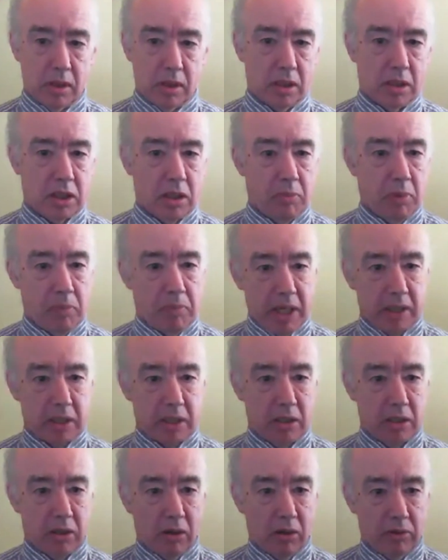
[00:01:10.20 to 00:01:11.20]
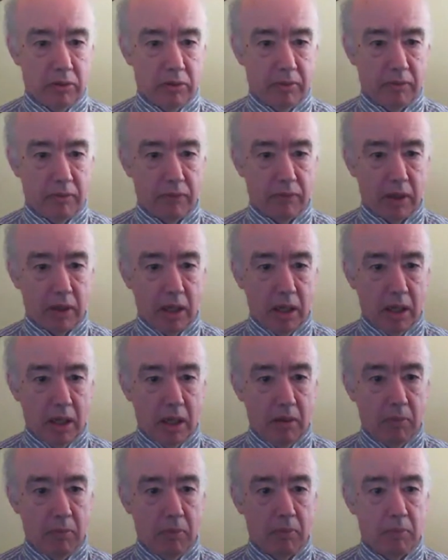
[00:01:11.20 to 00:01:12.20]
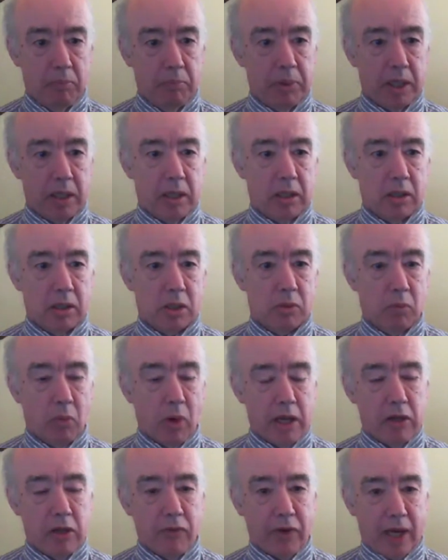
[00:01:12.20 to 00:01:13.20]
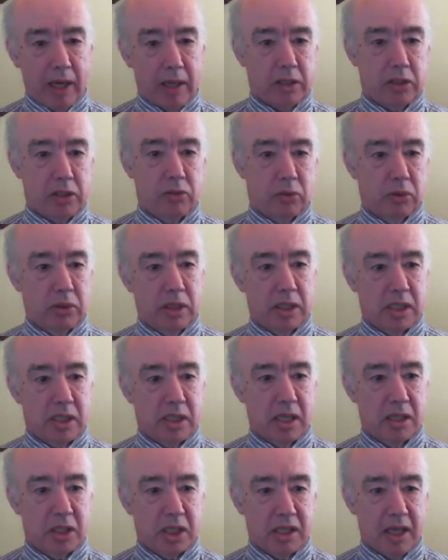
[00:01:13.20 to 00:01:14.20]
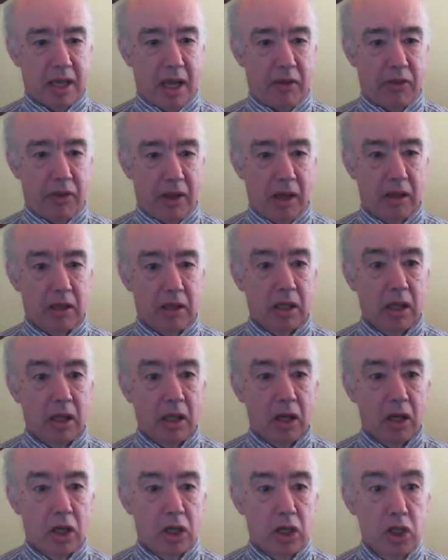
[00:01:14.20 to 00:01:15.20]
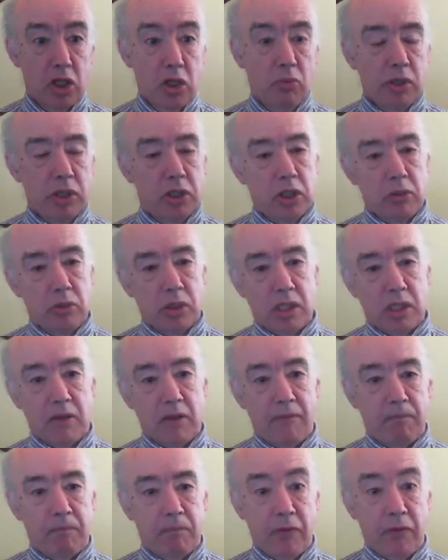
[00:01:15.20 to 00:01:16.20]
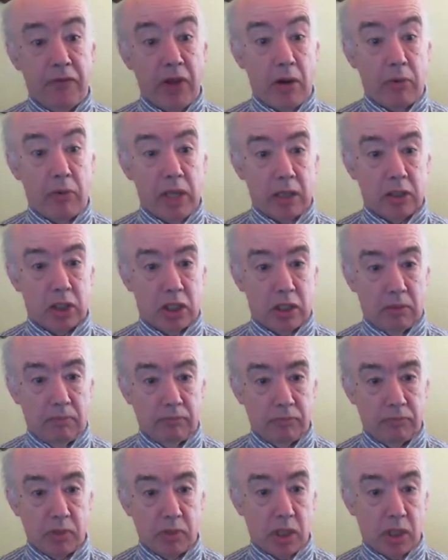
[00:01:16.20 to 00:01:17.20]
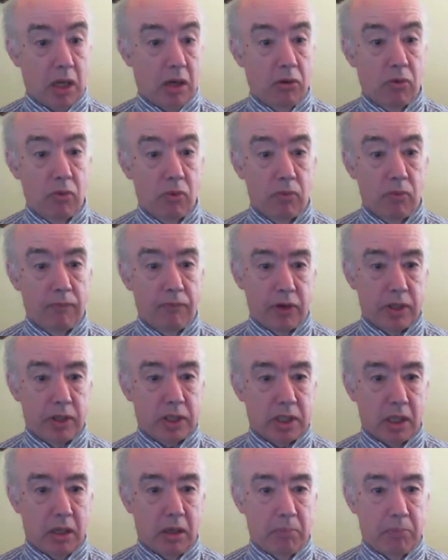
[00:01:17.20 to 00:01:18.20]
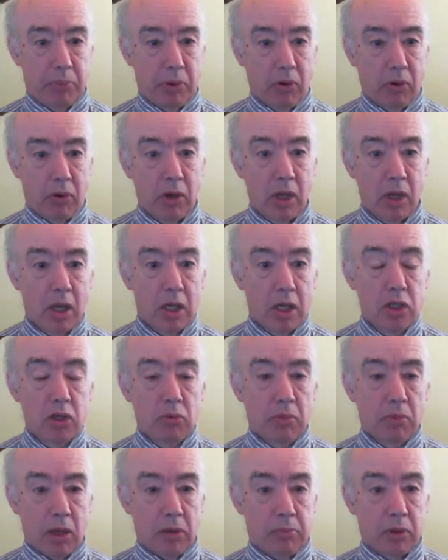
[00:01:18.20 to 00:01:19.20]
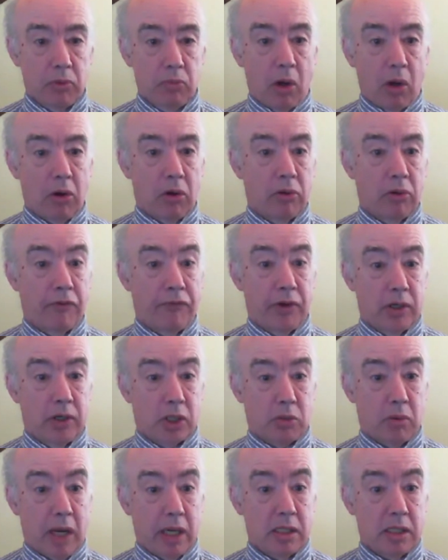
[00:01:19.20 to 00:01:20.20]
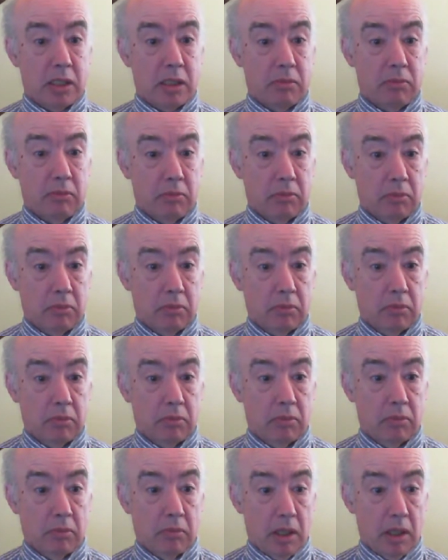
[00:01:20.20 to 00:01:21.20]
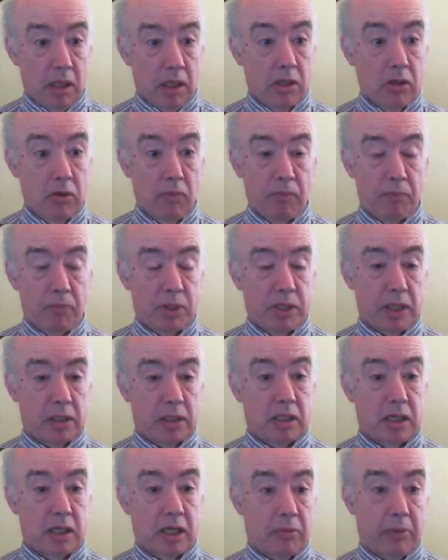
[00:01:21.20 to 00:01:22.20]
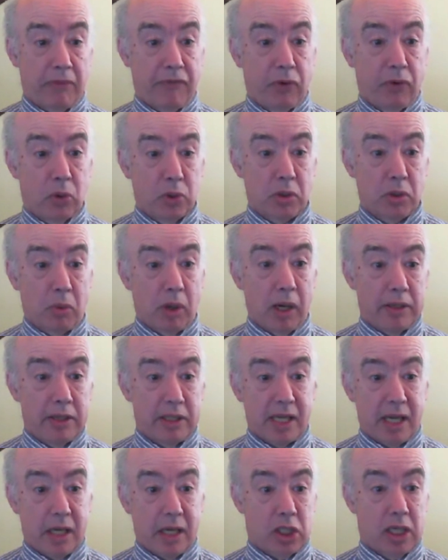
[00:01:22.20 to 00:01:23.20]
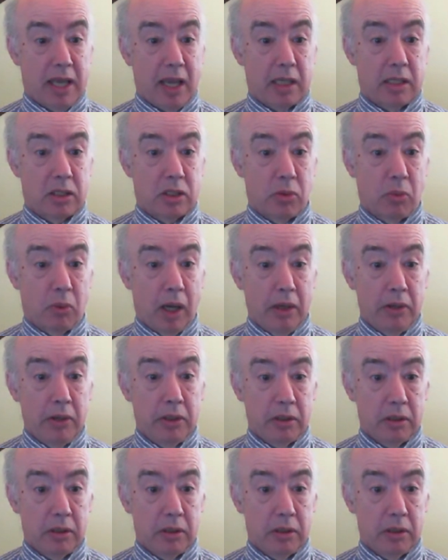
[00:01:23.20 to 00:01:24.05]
to be betted on, because where you've added all these things together, you reduce the variation. So, for example, you might be wrong on the first race. You've predicted it to be 4-1, it's actually 8-1.